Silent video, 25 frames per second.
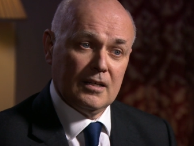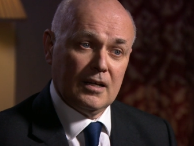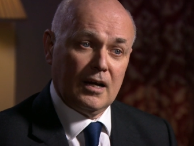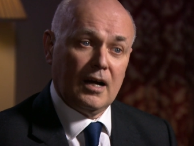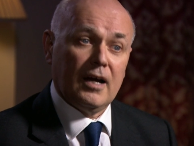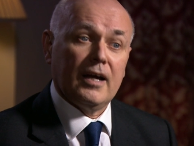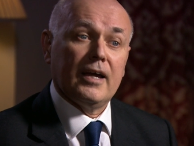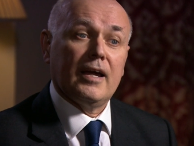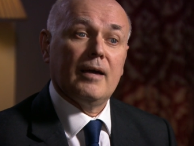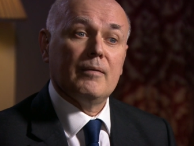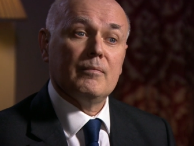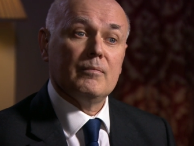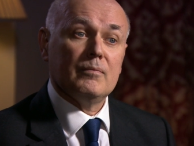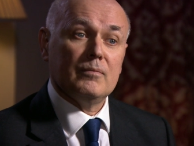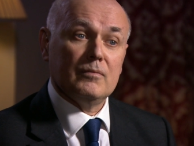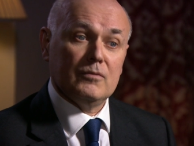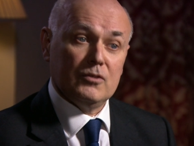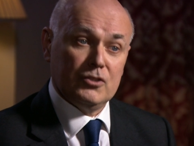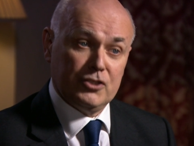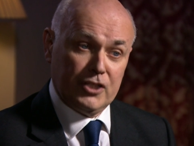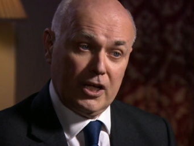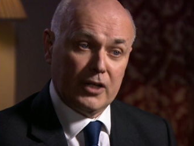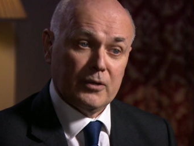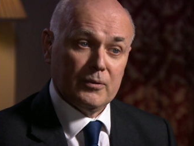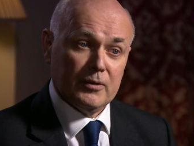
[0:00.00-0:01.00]
I am
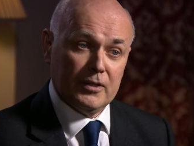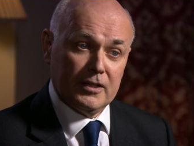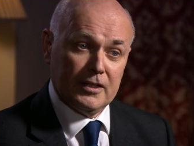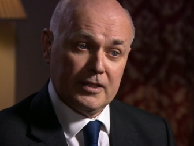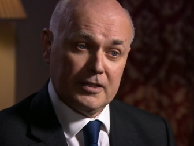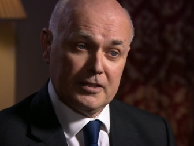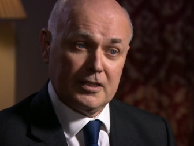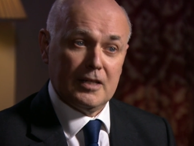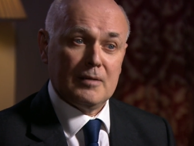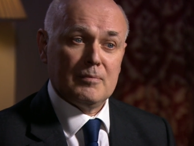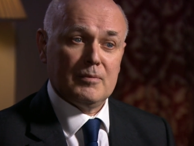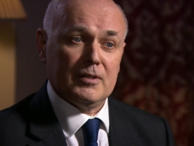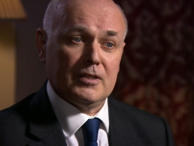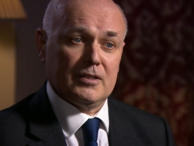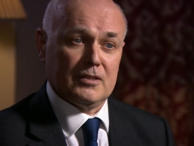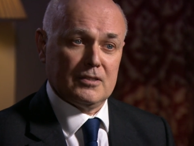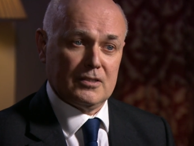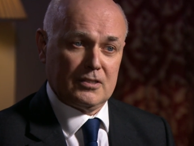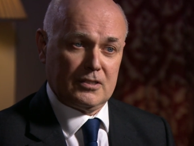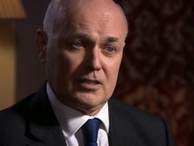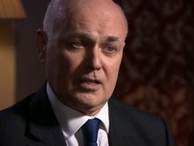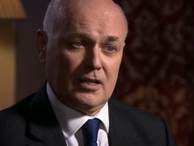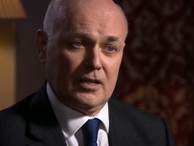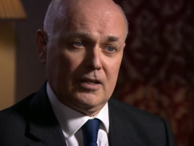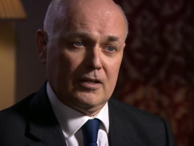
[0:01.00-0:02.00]
genuinely and deeply
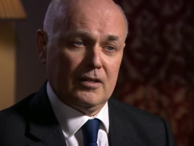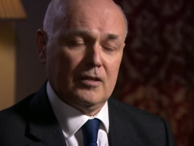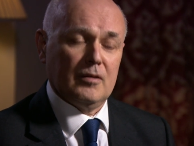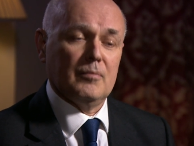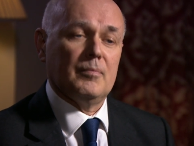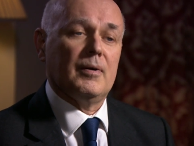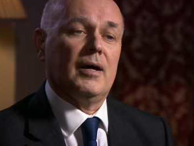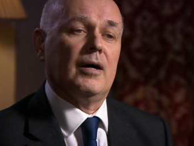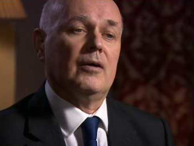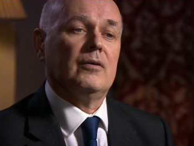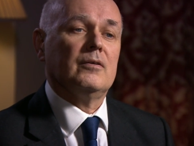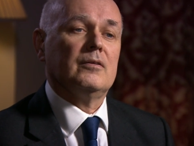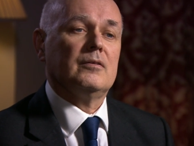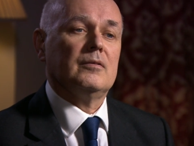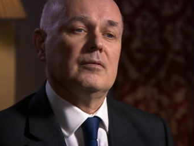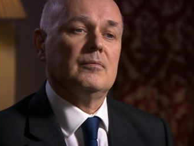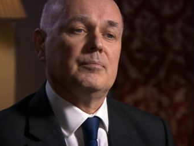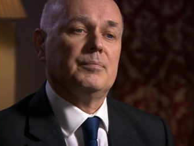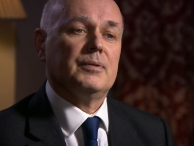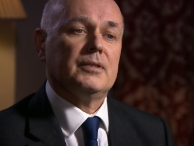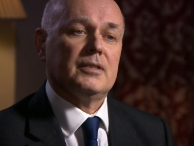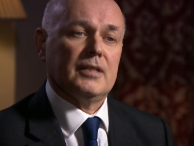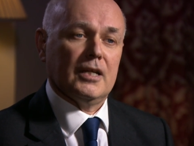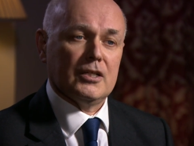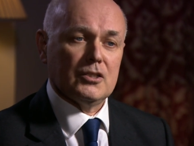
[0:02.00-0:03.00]
concerned about
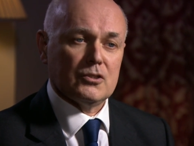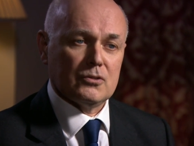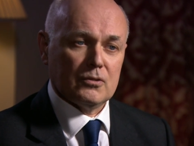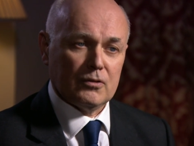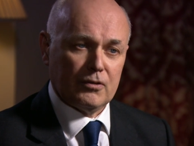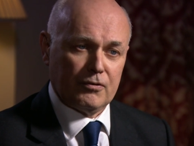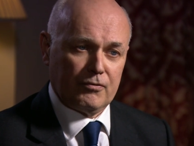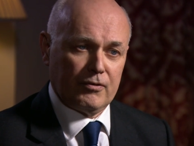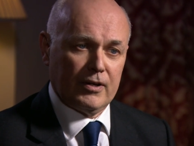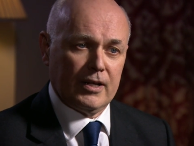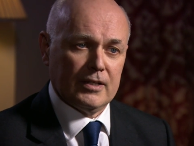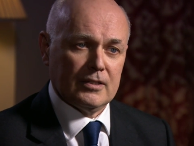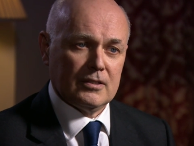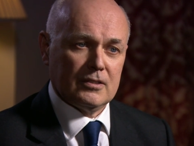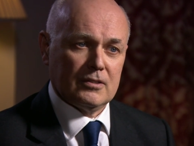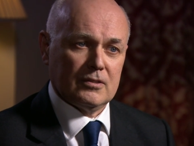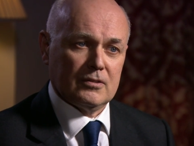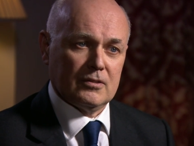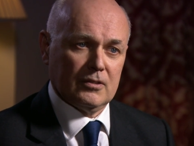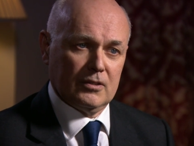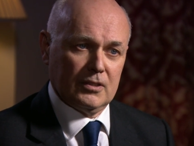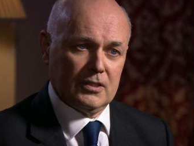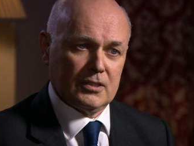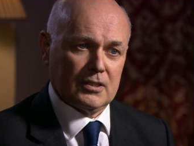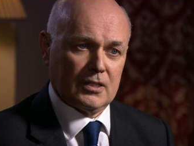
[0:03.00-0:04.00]
potential threats
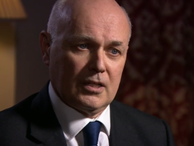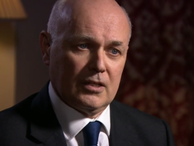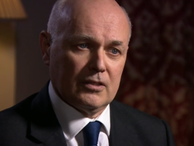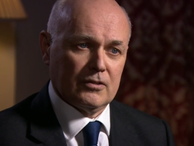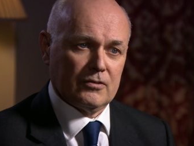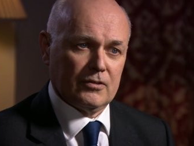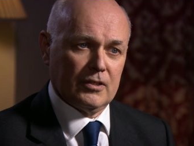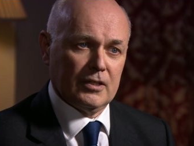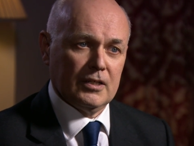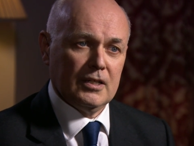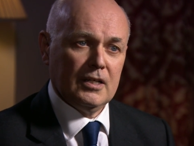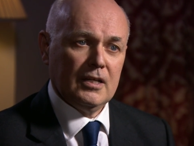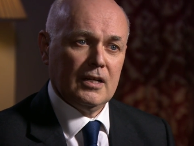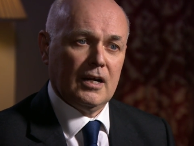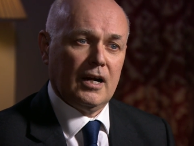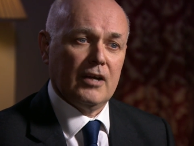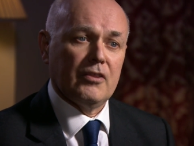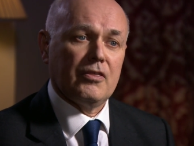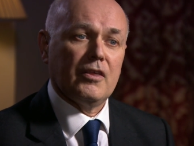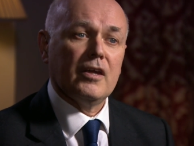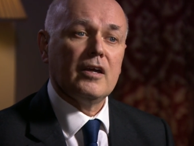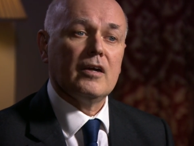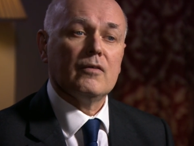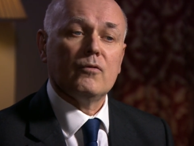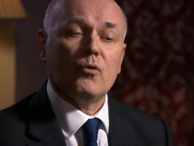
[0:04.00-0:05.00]
to this country. I
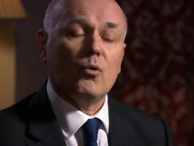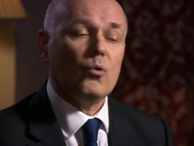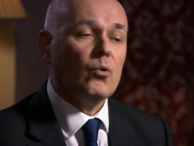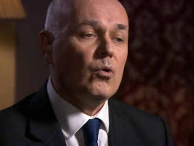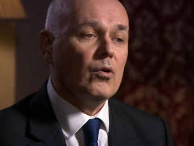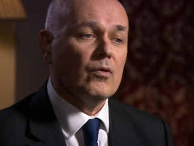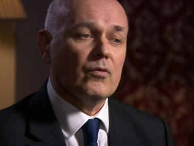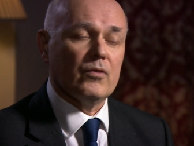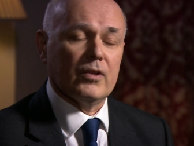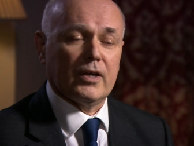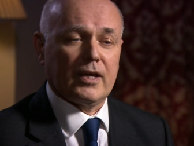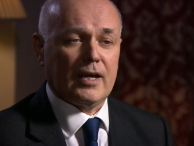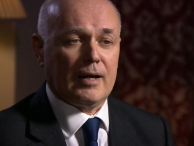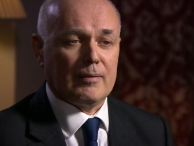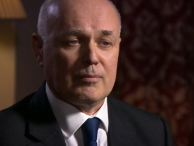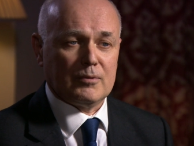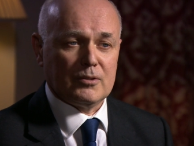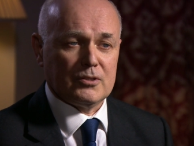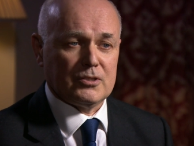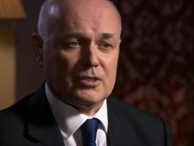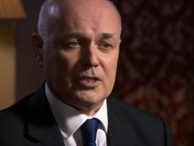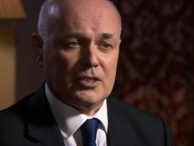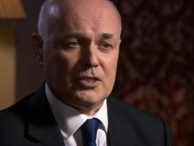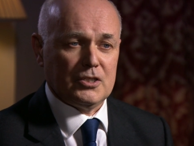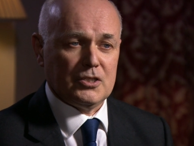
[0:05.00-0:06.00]
think of all of the capital
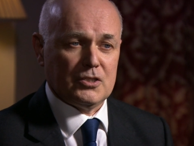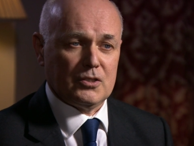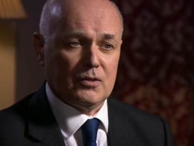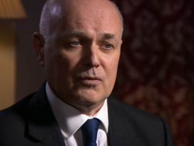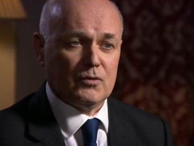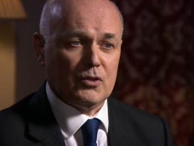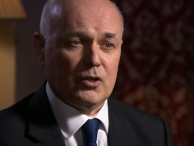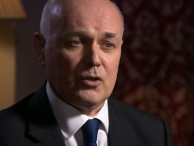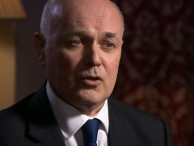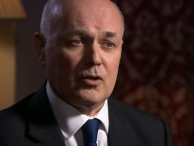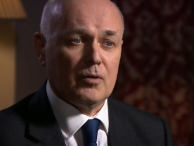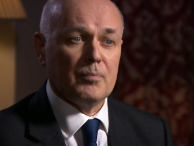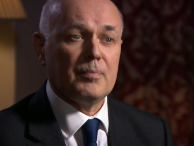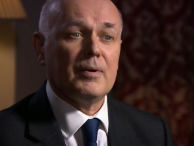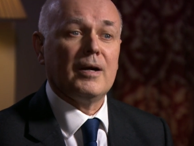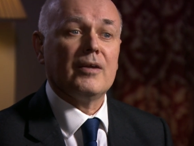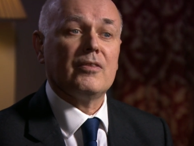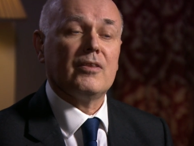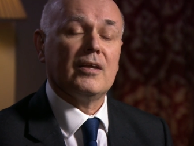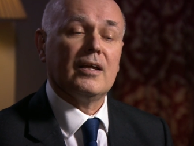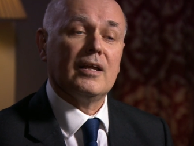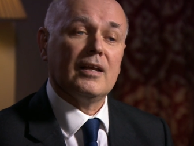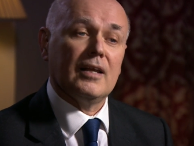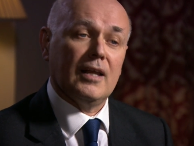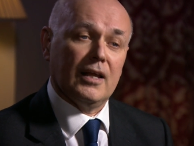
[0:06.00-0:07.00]
cities of Europe, I
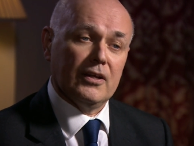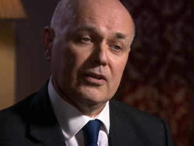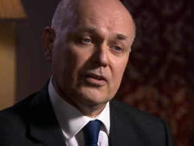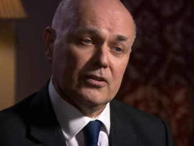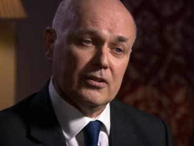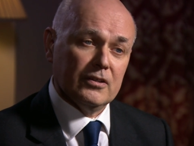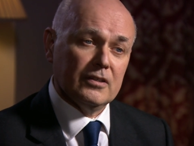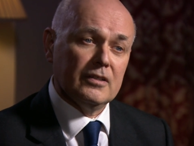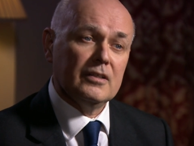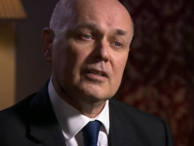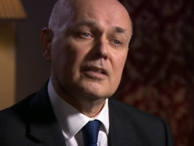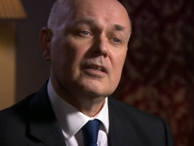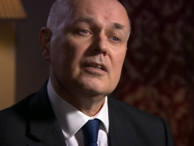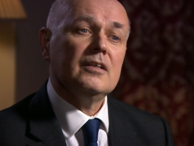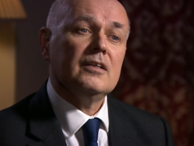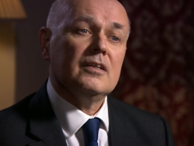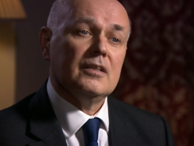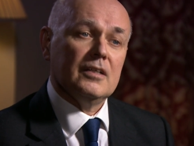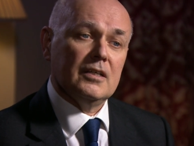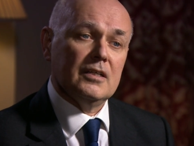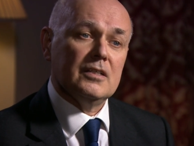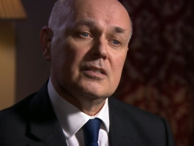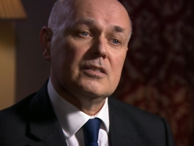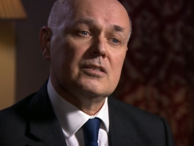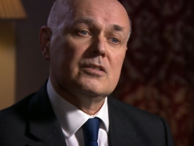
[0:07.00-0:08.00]
think London
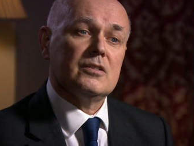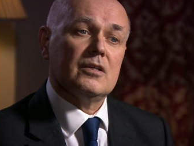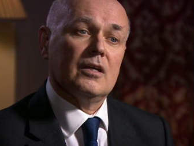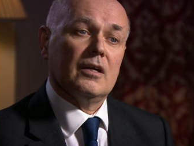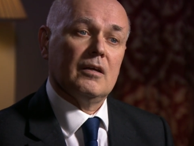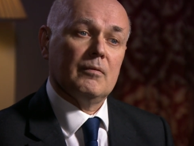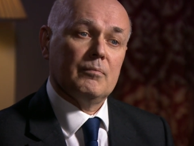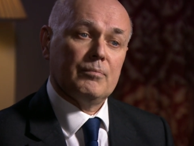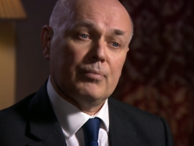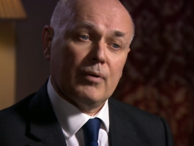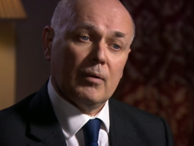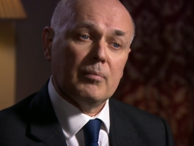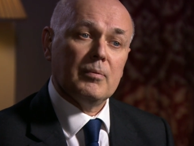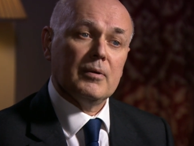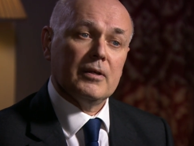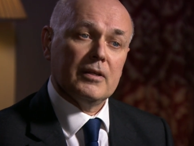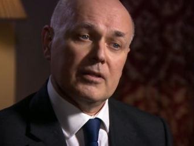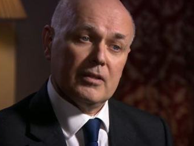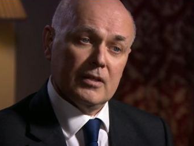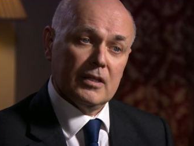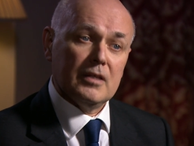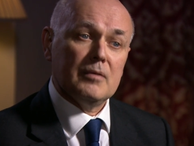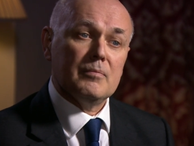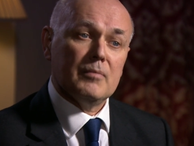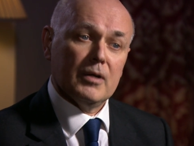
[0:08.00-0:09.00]
is probably
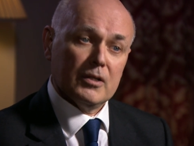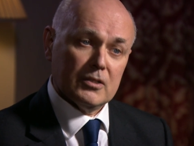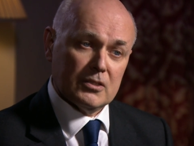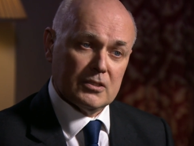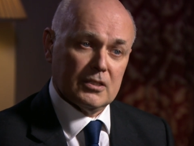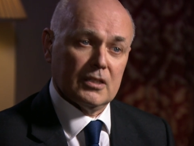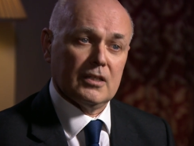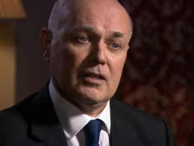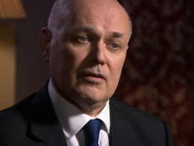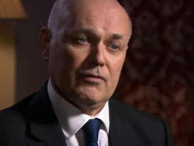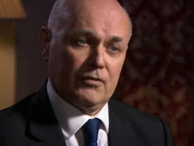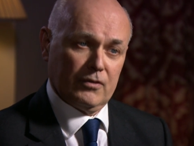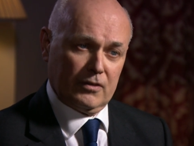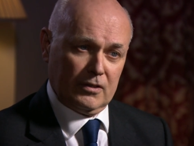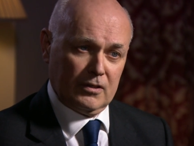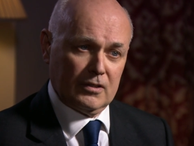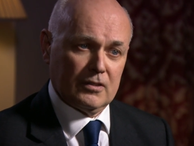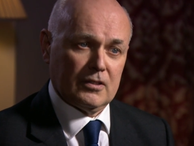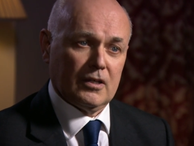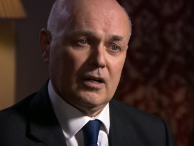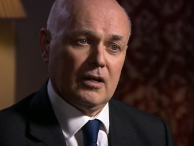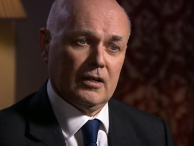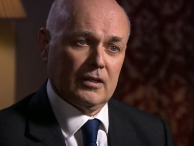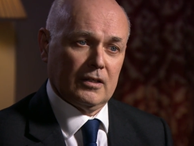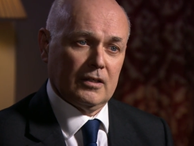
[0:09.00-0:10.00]
the most significant
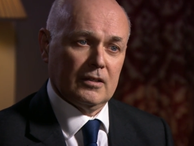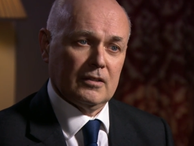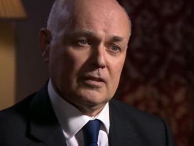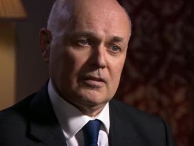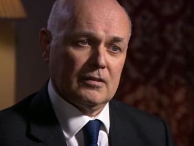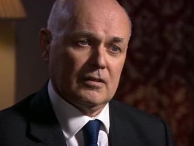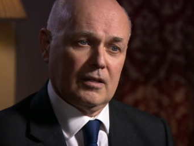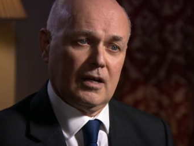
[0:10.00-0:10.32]
target